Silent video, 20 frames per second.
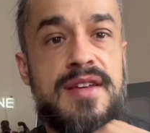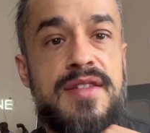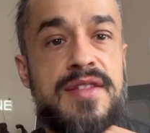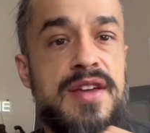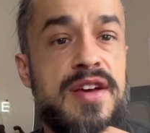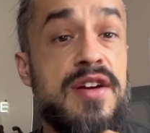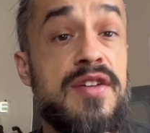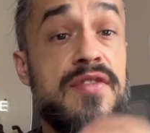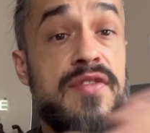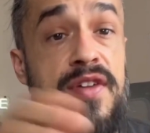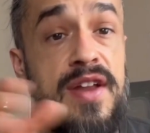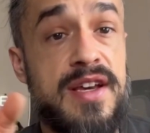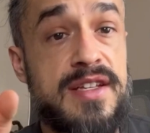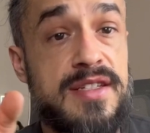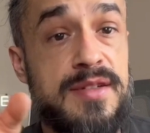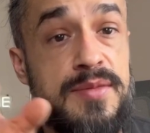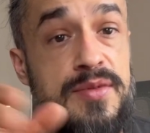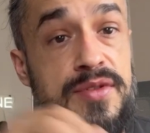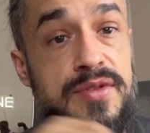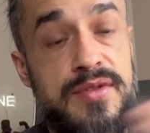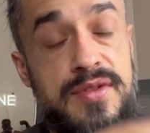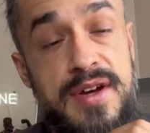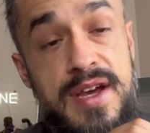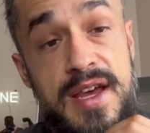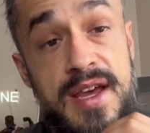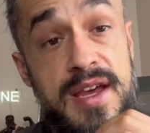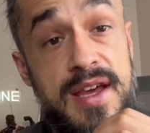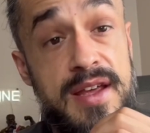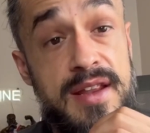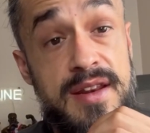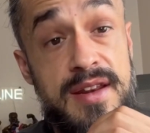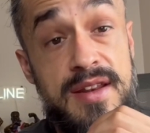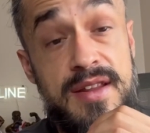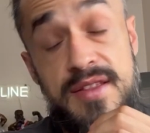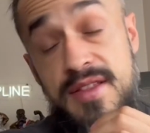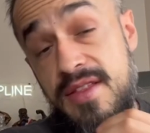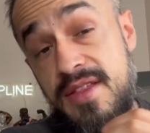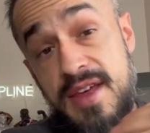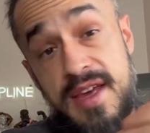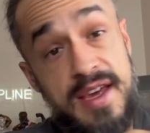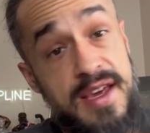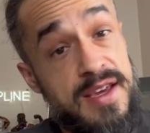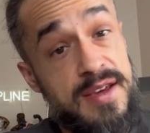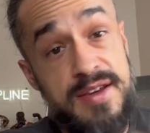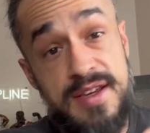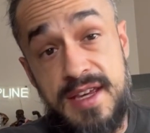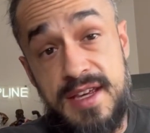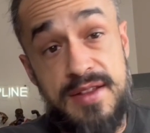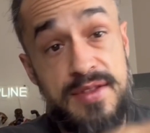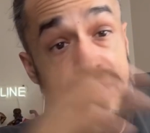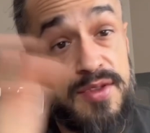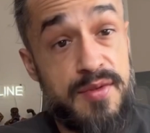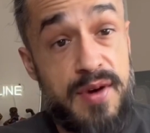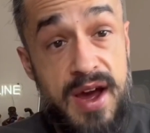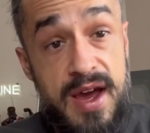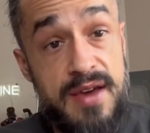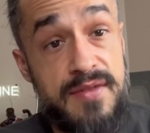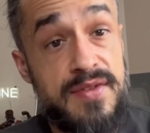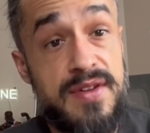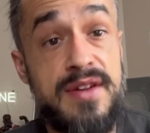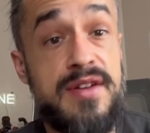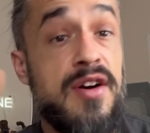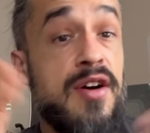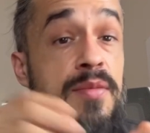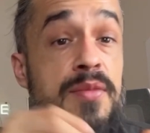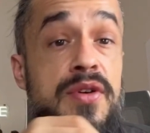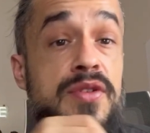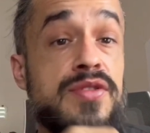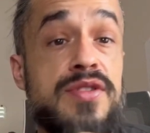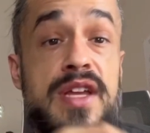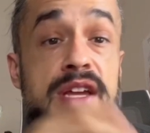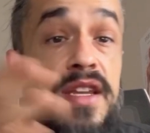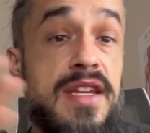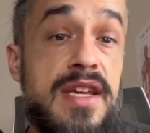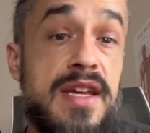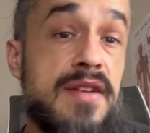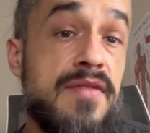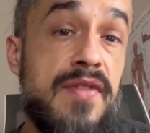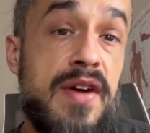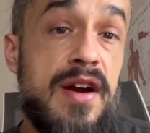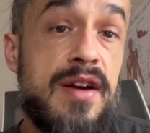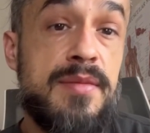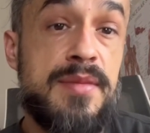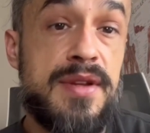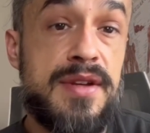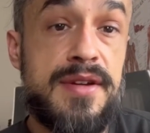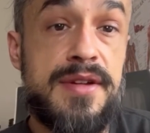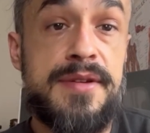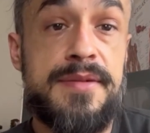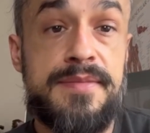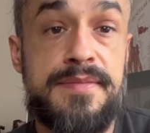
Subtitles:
They are flexible and they can thrive in almost any environment.